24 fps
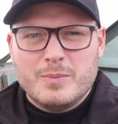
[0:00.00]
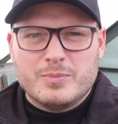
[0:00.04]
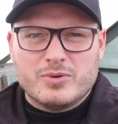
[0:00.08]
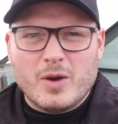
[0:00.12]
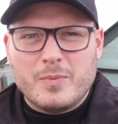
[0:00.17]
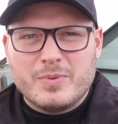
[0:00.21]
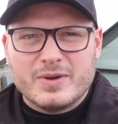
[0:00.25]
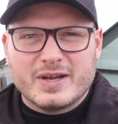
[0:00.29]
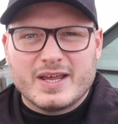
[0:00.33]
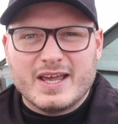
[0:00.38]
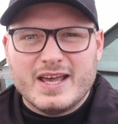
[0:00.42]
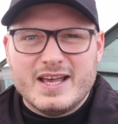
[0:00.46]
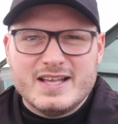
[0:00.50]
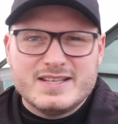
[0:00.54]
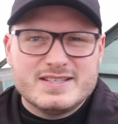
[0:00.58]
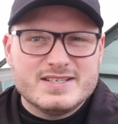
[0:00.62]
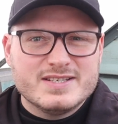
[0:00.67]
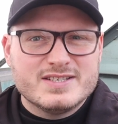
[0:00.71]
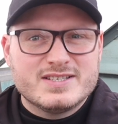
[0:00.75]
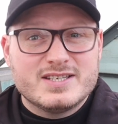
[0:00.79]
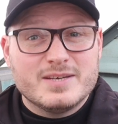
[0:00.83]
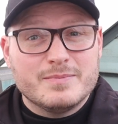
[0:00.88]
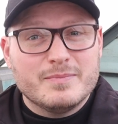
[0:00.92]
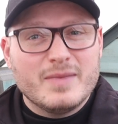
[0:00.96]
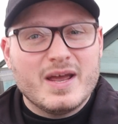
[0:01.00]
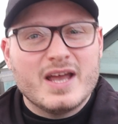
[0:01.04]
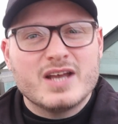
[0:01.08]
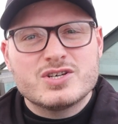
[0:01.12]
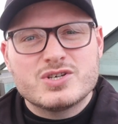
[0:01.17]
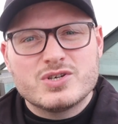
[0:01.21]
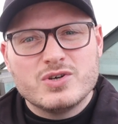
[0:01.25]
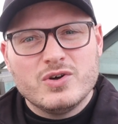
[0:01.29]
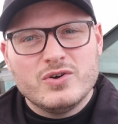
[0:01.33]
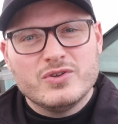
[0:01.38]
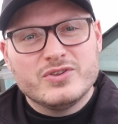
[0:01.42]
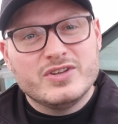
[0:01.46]
propagators to make
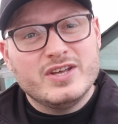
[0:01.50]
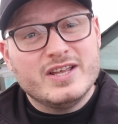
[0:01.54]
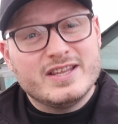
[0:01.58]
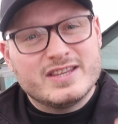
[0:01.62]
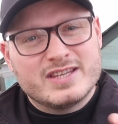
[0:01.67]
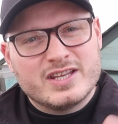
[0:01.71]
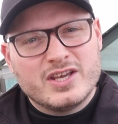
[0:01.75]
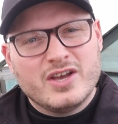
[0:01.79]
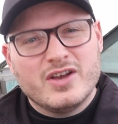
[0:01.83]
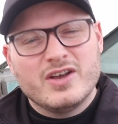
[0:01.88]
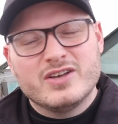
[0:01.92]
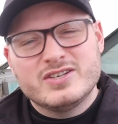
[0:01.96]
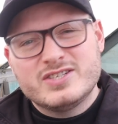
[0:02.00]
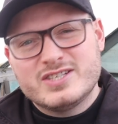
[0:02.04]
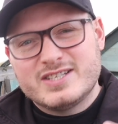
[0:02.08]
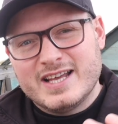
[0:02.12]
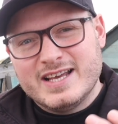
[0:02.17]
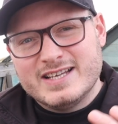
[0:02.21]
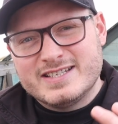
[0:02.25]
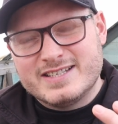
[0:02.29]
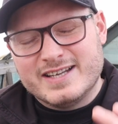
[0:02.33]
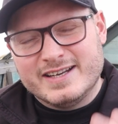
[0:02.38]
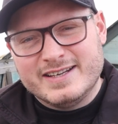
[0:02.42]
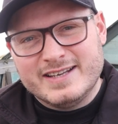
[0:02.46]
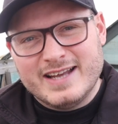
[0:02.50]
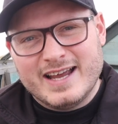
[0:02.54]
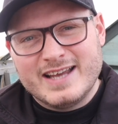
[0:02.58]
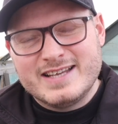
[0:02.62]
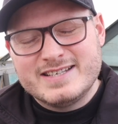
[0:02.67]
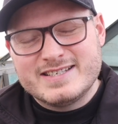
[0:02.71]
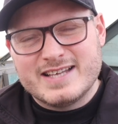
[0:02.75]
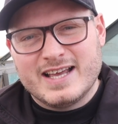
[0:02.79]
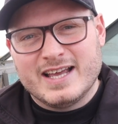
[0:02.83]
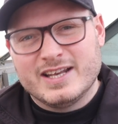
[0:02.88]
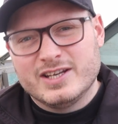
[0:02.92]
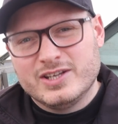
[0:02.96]
sure that the air stays
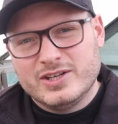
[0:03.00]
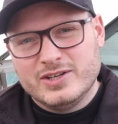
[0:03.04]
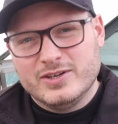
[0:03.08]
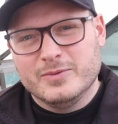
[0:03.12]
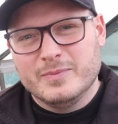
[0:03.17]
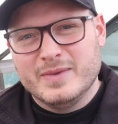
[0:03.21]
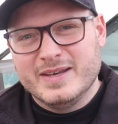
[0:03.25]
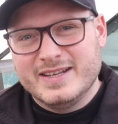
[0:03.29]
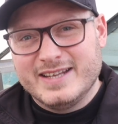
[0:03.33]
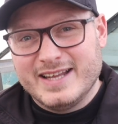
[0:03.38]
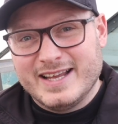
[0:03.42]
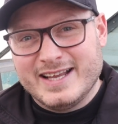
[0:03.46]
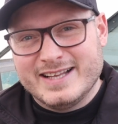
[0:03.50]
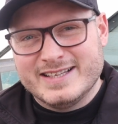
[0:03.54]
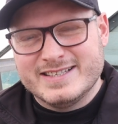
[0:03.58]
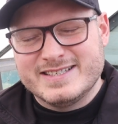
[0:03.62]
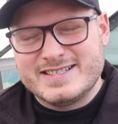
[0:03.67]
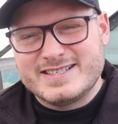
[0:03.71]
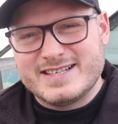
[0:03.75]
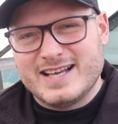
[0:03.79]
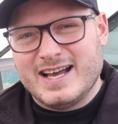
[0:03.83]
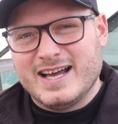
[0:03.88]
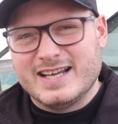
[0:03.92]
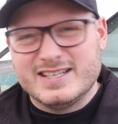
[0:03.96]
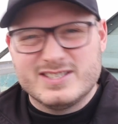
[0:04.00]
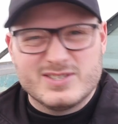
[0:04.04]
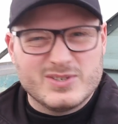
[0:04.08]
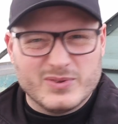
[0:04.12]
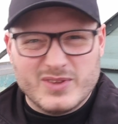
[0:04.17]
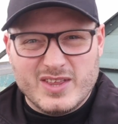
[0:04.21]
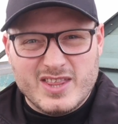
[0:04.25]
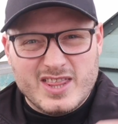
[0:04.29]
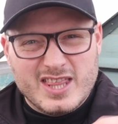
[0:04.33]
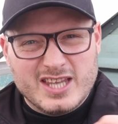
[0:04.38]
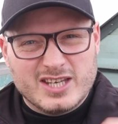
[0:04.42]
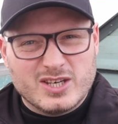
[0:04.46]
nice and humid inside
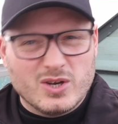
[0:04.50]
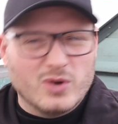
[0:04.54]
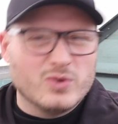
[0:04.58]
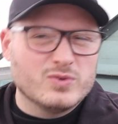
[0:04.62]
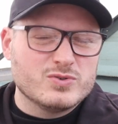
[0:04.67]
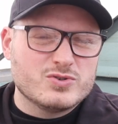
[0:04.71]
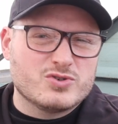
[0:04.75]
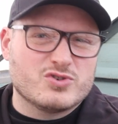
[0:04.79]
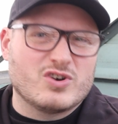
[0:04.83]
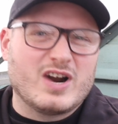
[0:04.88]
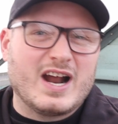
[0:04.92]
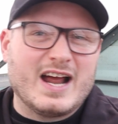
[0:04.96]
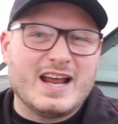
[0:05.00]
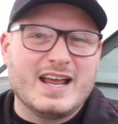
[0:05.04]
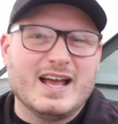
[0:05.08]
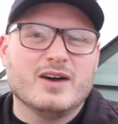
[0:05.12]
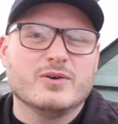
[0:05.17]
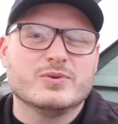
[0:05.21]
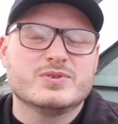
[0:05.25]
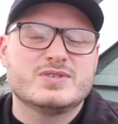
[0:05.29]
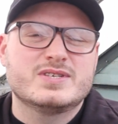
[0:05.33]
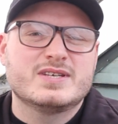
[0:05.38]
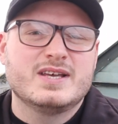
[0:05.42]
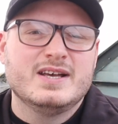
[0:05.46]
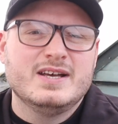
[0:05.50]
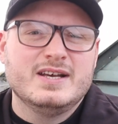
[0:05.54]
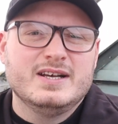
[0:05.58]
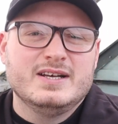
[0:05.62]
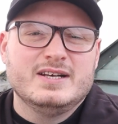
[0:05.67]
so that they don't dry out.